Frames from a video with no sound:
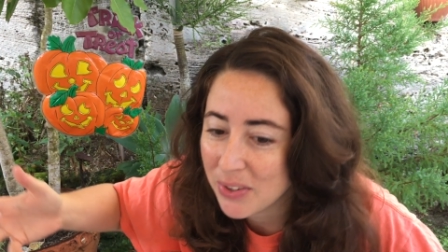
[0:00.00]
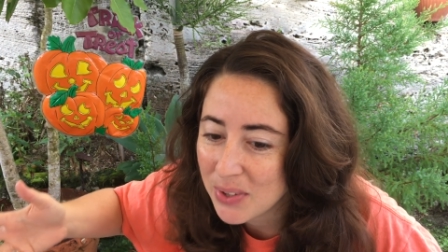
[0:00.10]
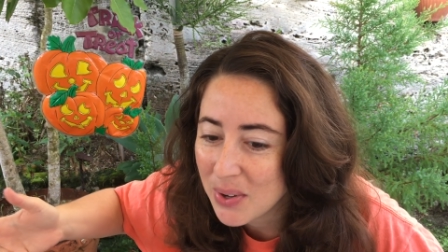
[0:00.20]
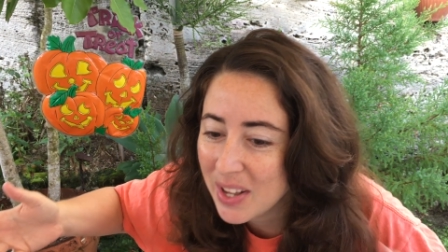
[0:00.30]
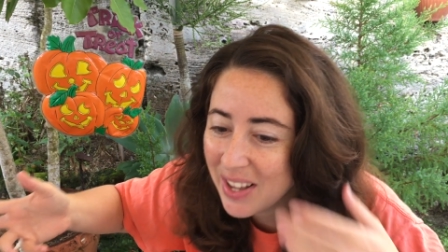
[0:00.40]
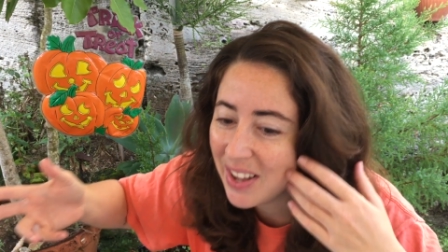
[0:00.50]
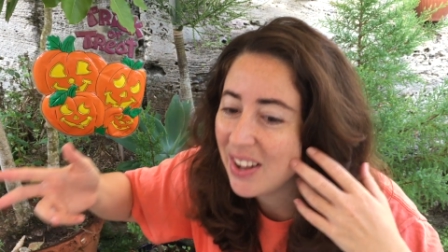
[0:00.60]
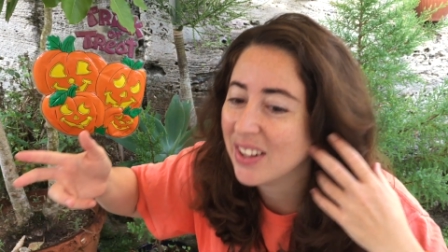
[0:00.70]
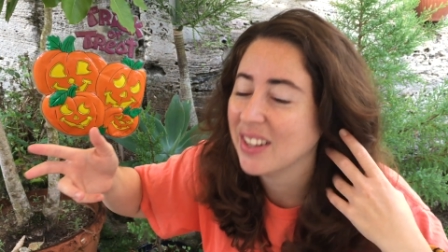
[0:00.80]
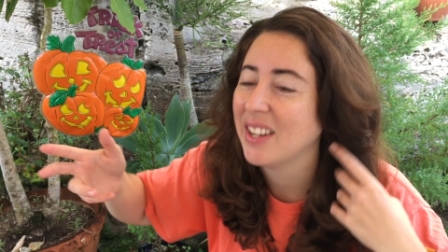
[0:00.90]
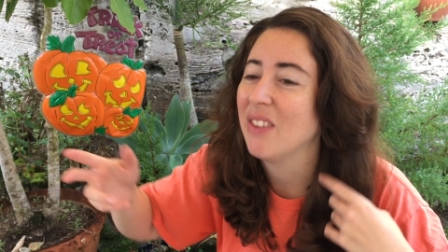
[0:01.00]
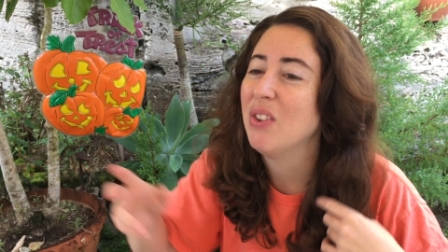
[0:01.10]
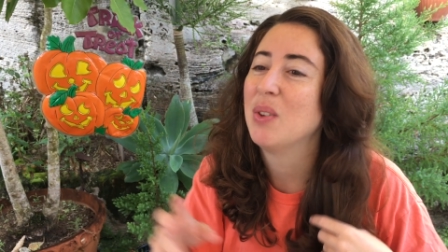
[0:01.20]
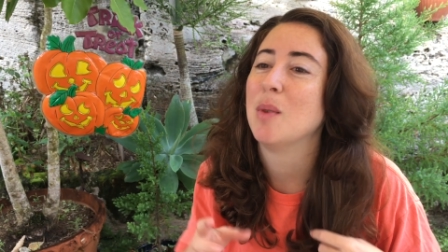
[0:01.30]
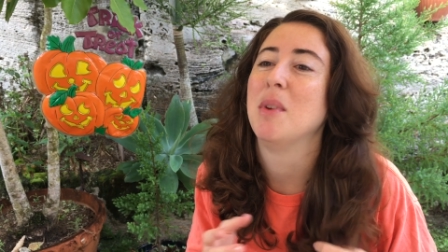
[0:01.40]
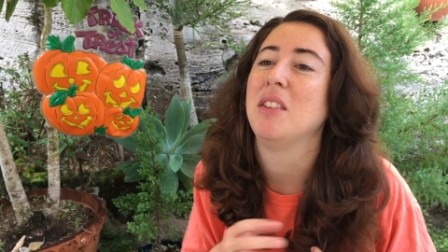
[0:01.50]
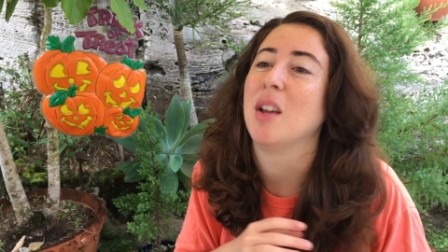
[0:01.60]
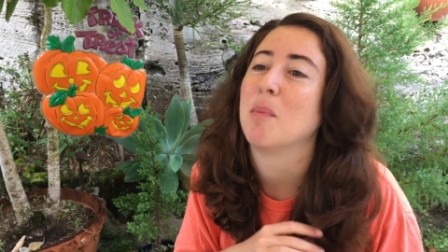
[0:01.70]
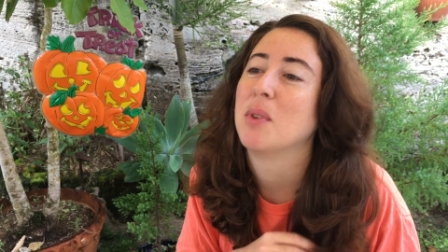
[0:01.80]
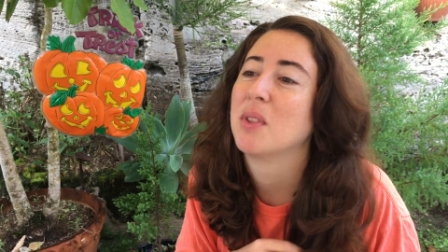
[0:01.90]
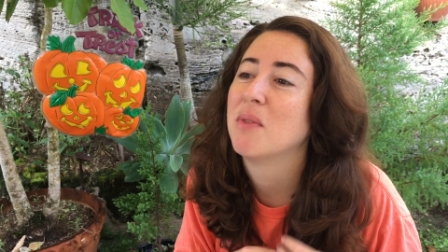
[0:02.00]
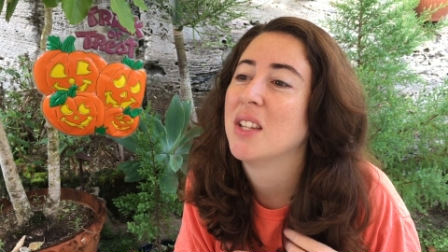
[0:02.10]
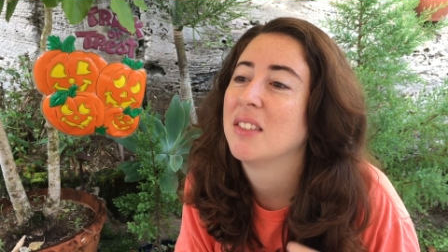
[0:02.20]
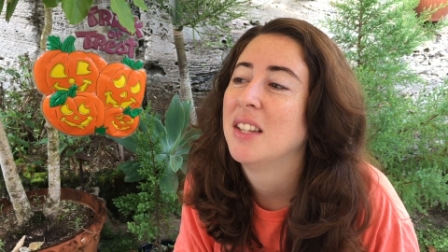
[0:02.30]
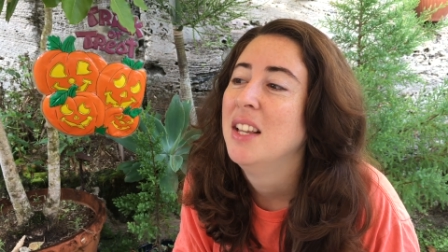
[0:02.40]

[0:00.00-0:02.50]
So I'll give you some examples of this